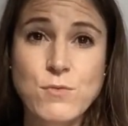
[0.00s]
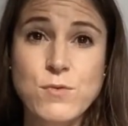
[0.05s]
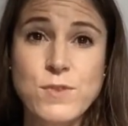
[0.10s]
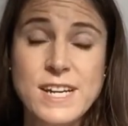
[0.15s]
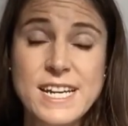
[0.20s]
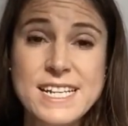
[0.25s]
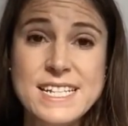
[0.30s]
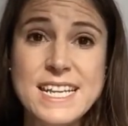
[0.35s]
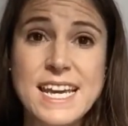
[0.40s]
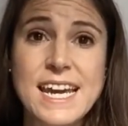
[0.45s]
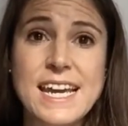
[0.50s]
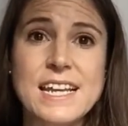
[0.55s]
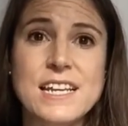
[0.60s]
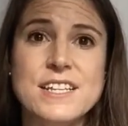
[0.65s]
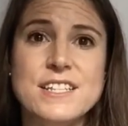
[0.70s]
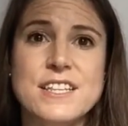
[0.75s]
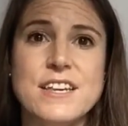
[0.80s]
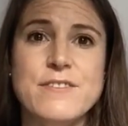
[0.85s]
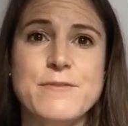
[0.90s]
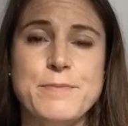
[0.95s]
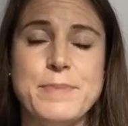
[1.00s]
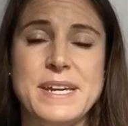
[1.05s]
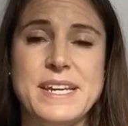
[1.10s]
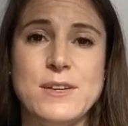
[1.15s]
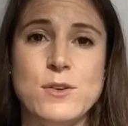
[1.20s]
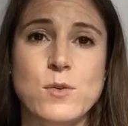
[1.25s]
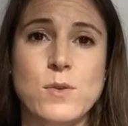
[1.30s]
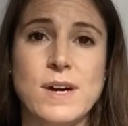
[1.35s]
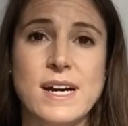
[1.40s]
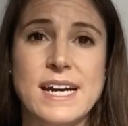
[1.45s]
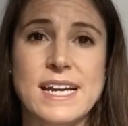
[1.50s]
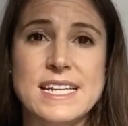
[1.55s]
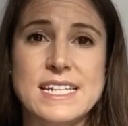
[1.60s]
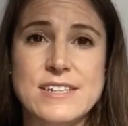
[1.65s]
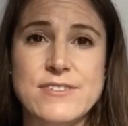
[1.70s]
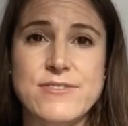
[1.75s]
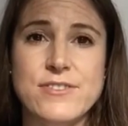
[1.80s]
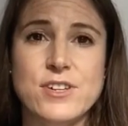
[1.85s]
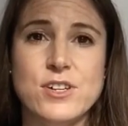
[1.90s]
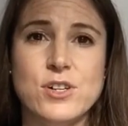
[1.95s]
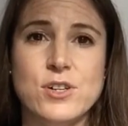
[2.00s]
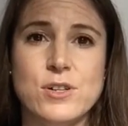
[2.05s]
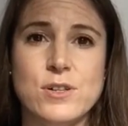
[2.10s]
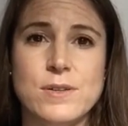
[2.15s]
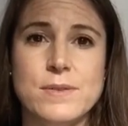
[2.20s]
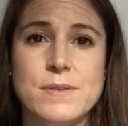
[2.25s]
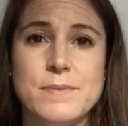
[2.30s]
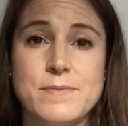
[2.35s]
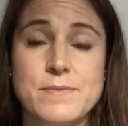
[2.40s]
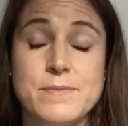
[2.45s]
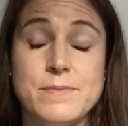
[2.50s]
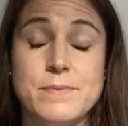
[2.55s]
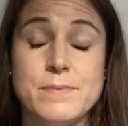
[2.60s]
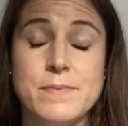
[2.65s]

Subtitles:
Retailers have been quite a difficult,